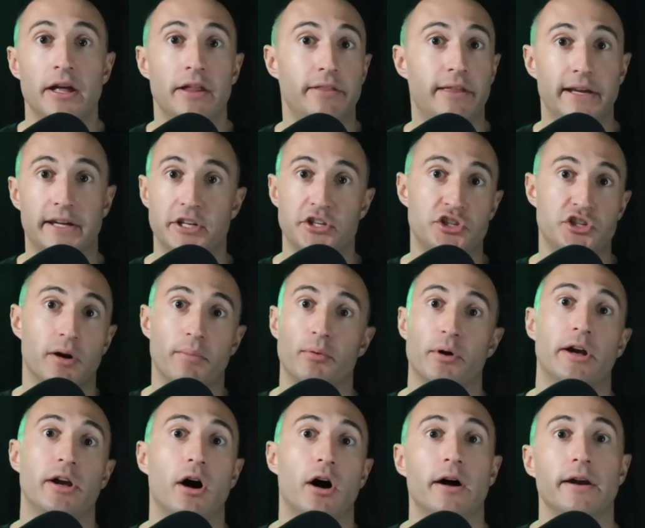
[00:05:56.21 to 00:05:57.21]
They can jump
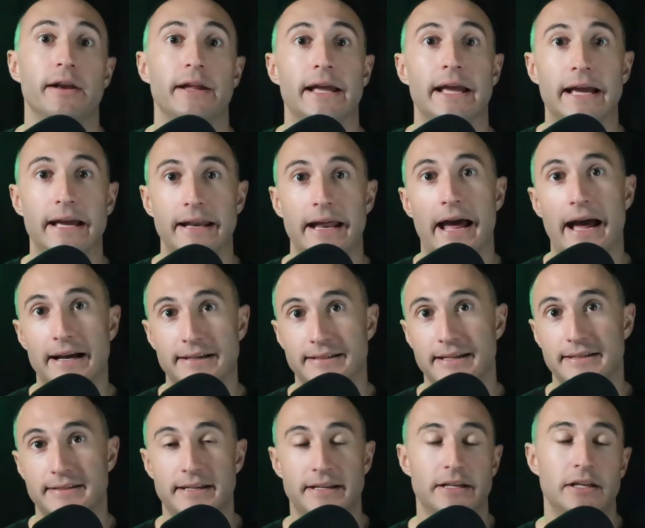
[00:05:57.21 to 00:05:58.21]
right on and
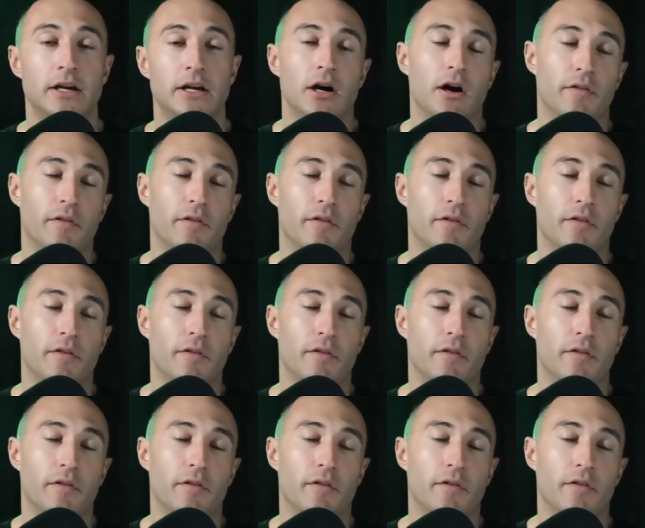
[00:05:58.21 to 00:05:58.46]
access it.